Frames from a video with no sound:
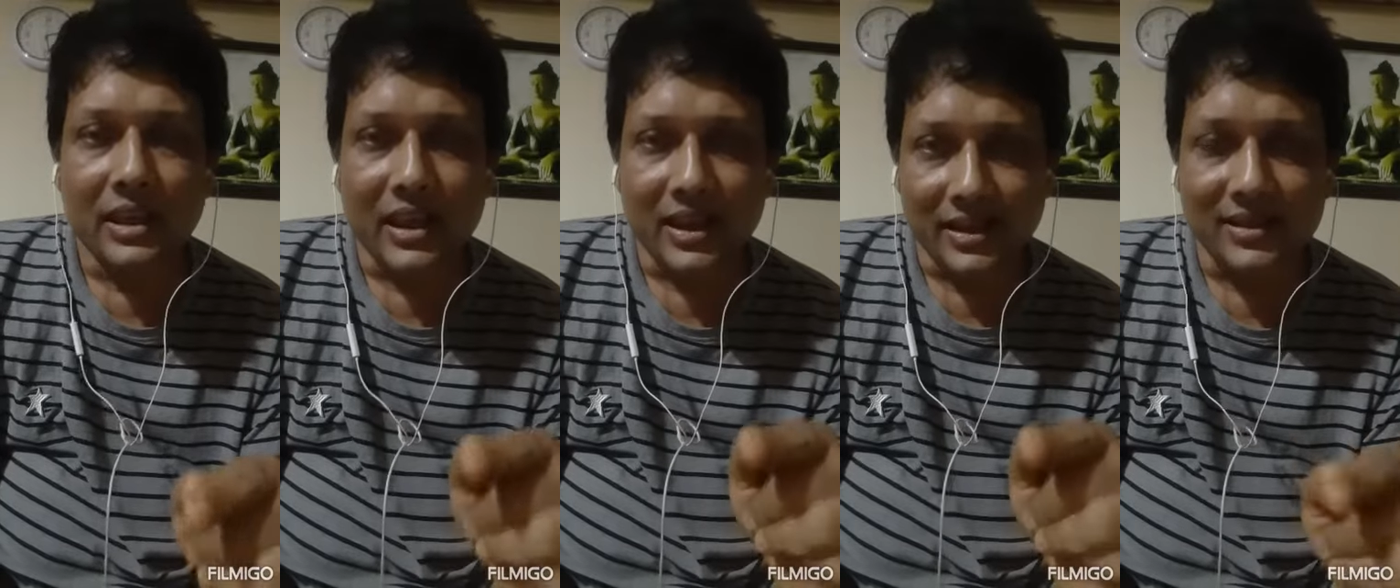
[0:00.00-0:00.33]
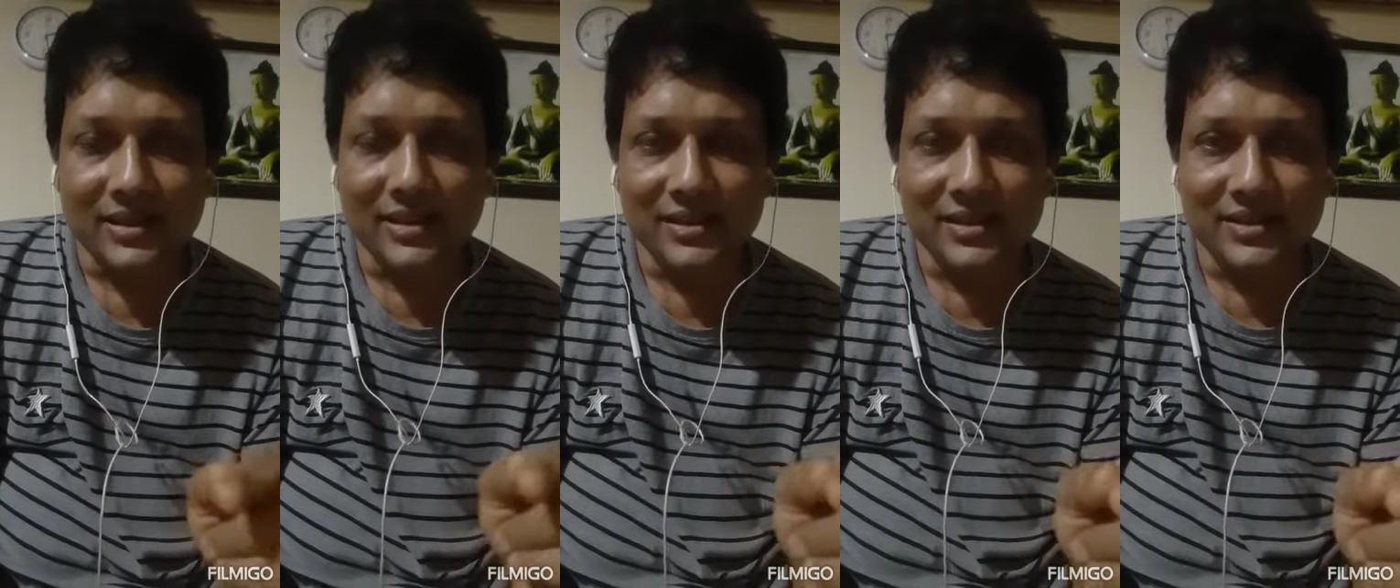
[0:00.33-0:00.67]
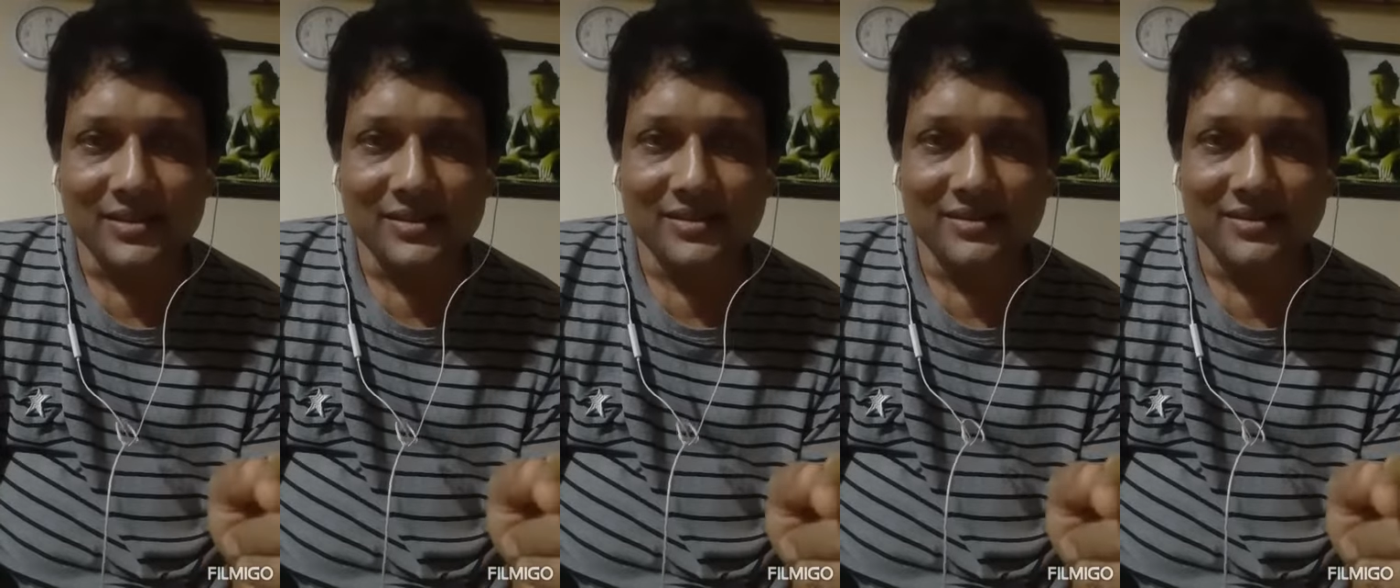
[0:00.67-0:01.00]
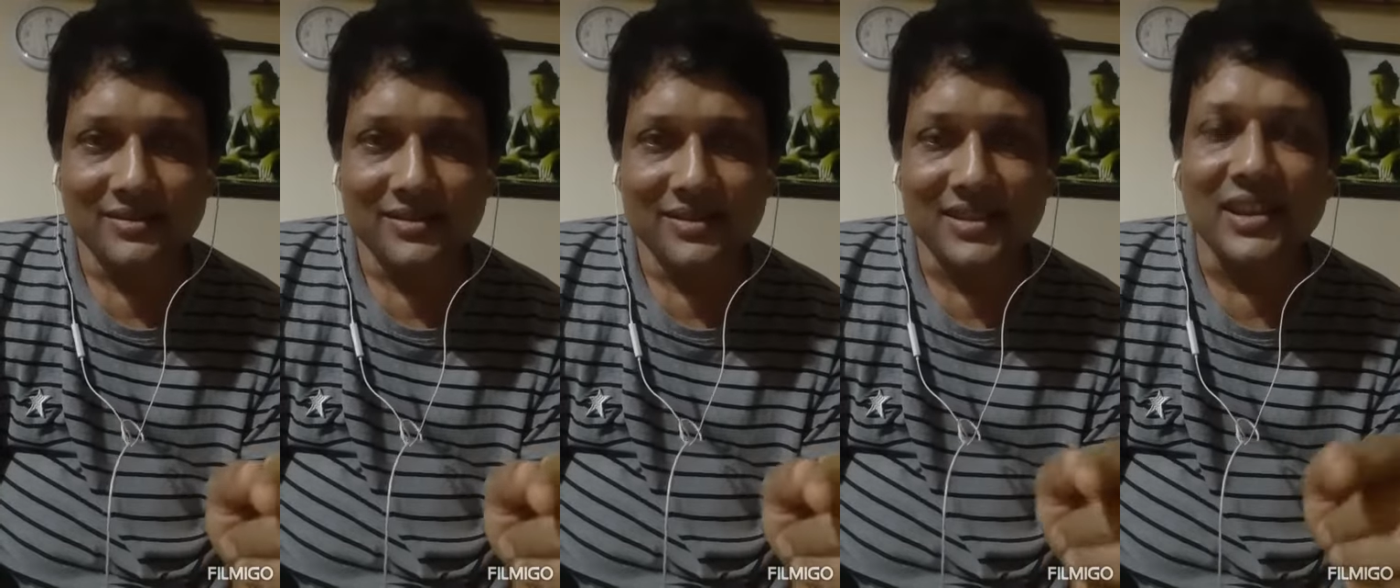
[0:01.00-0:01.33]
another is
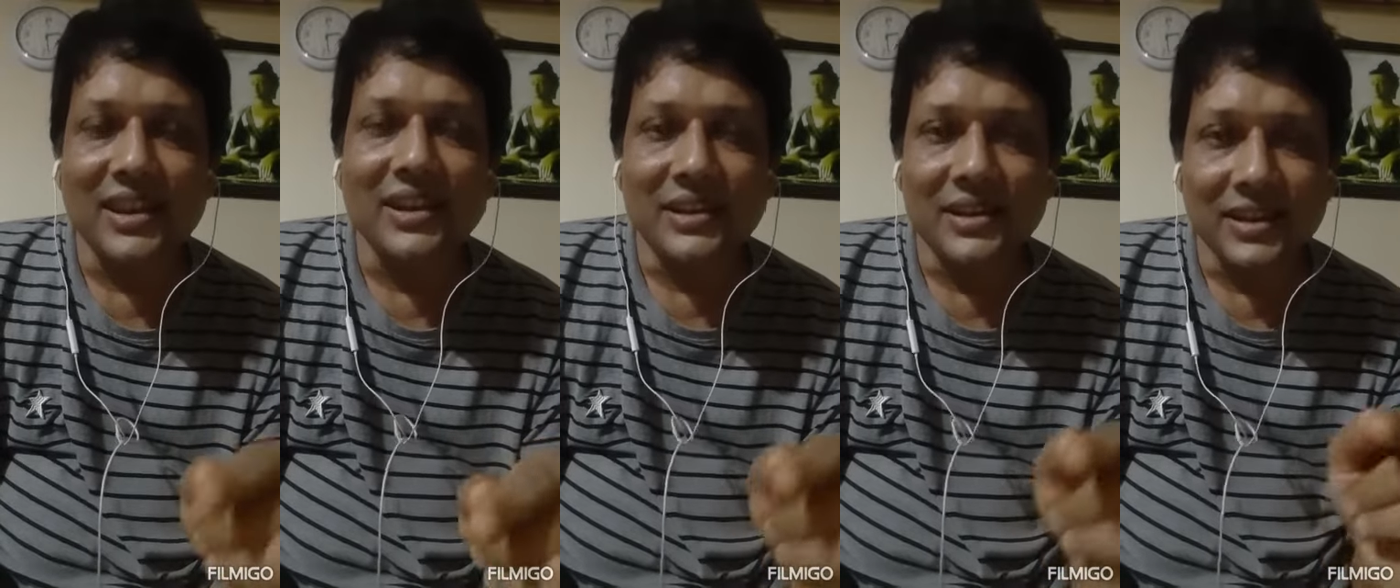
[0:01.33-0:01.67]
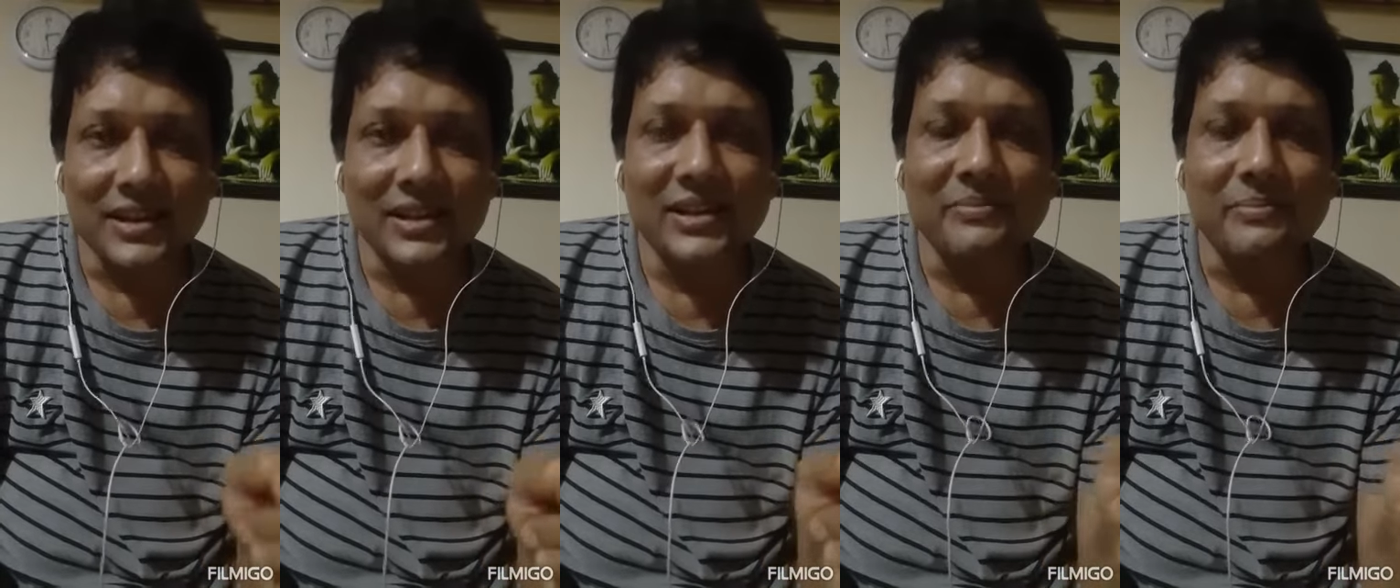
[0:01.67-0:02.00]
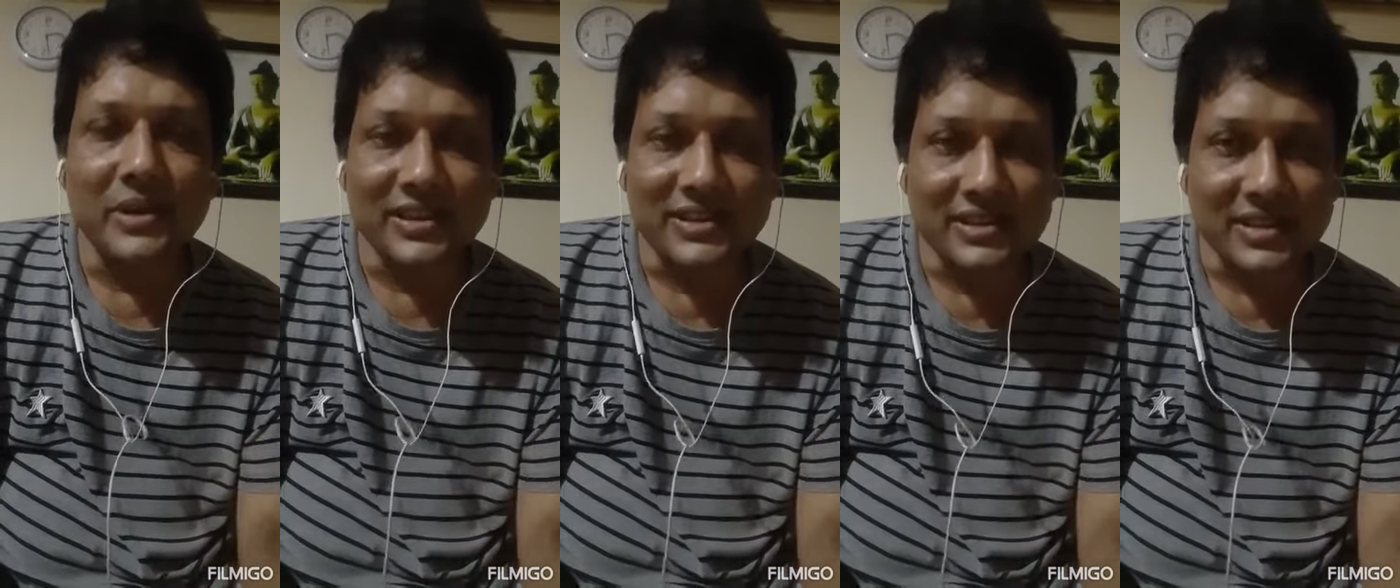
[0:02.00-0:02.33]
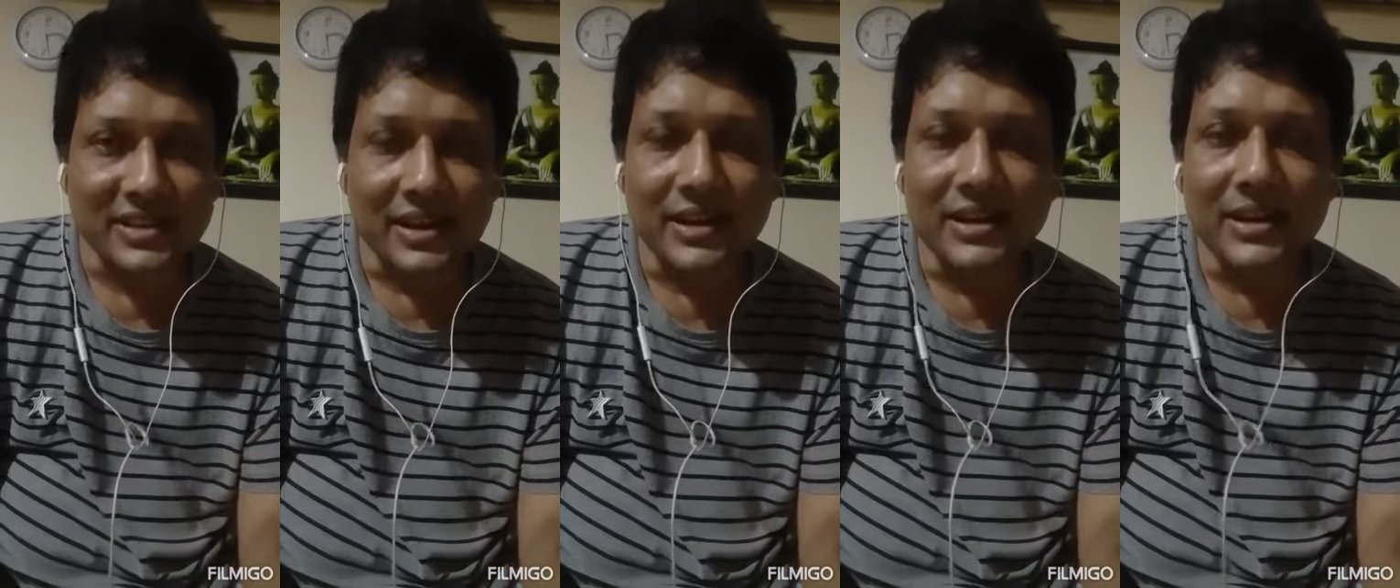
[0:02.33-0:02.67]
380 plus
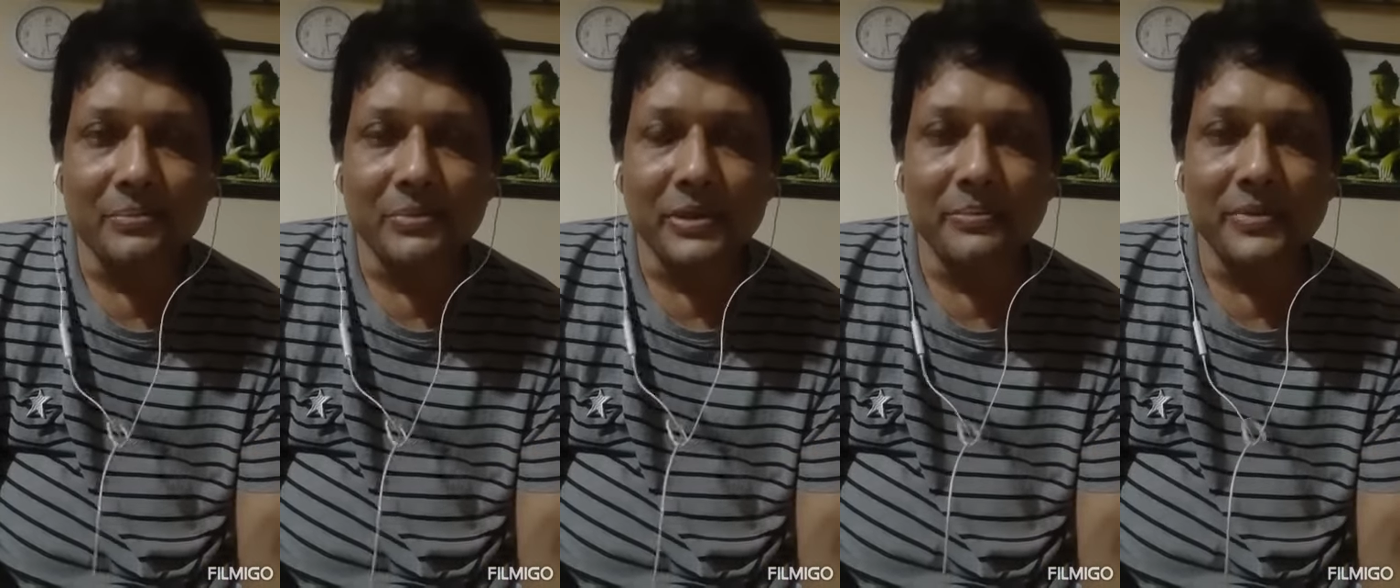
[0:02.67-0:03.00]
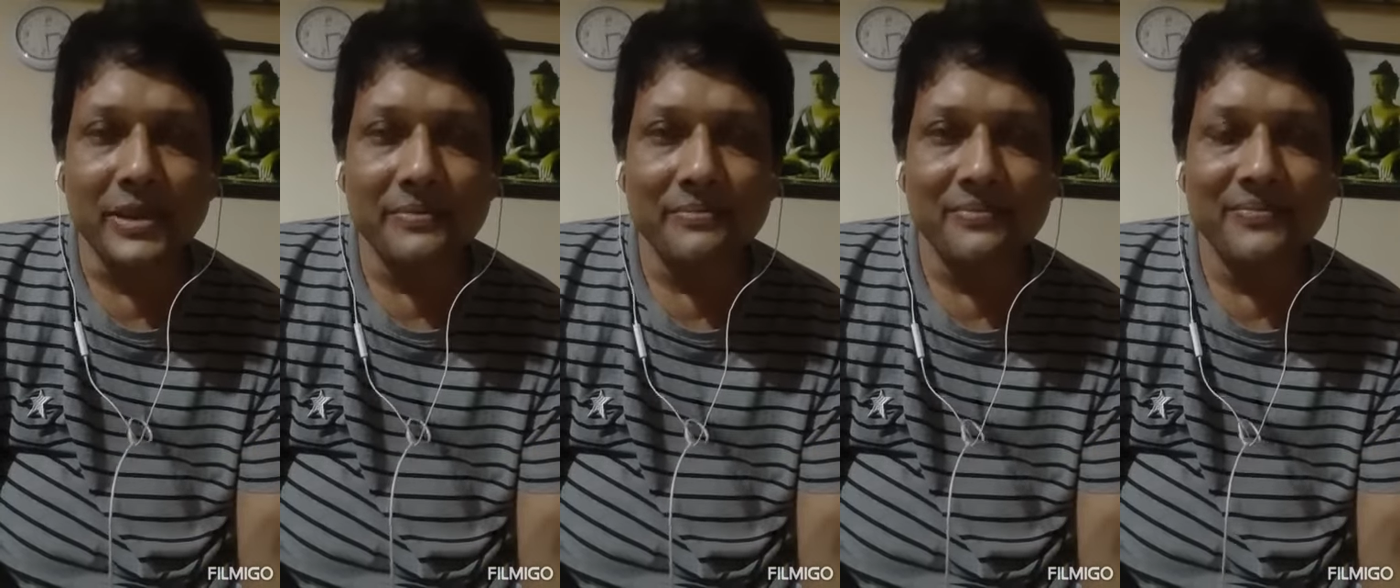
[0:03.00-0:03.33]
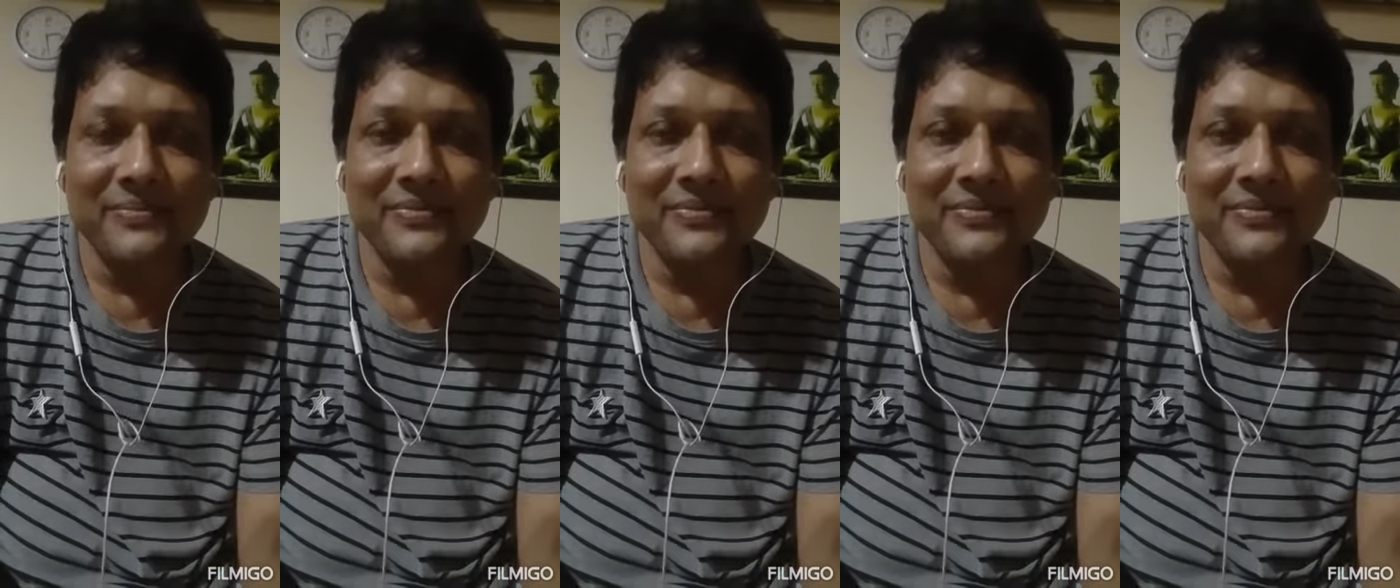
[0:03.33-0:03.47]
300 ppm.